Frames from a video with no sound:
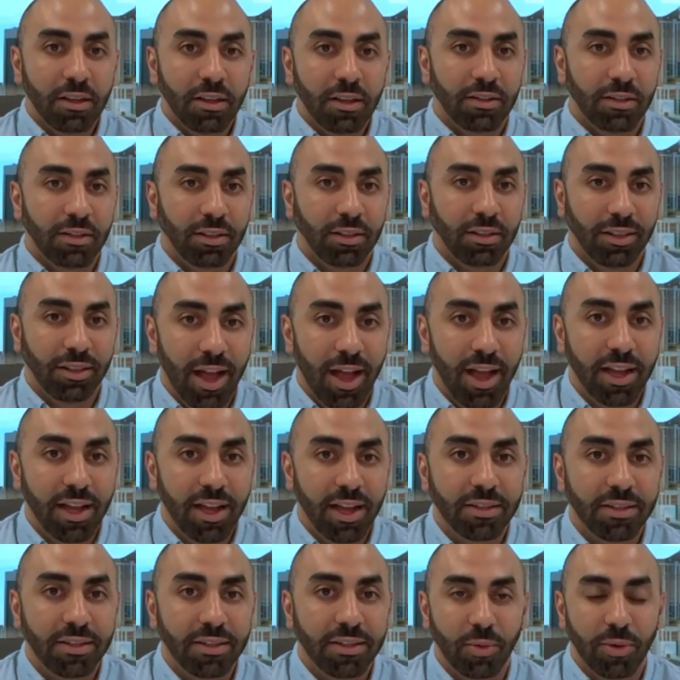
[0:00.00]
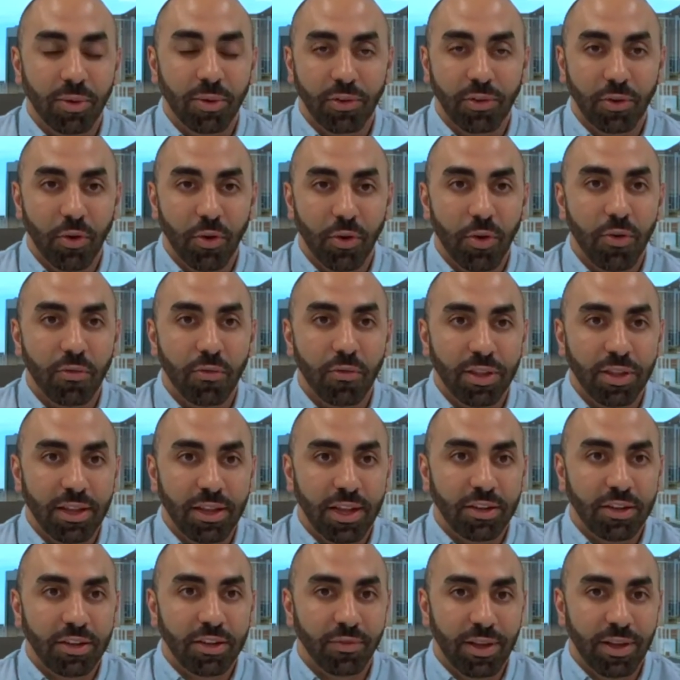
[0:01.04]
line. So if you're over the
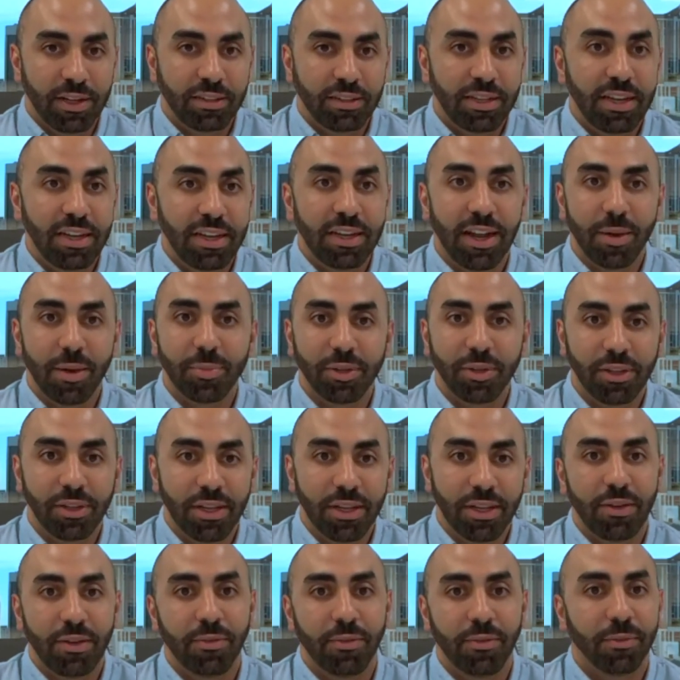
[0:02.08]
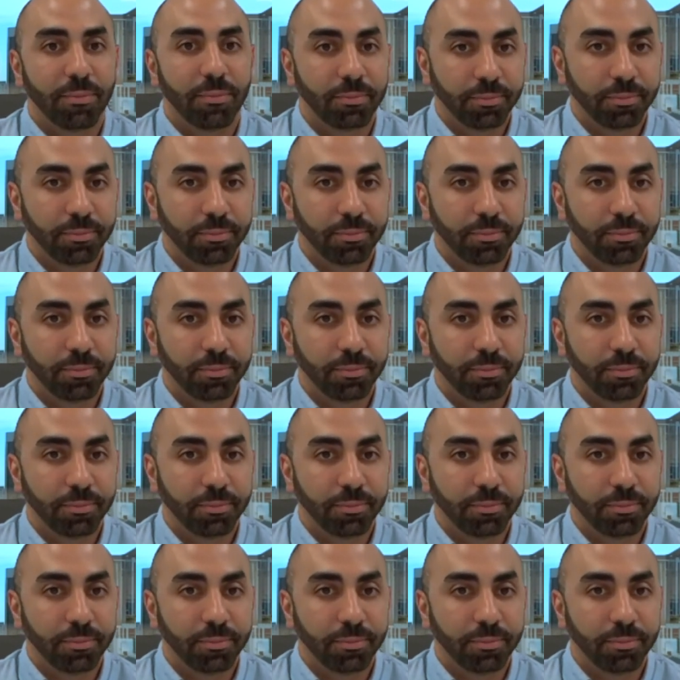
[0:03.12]
age of 18, I believe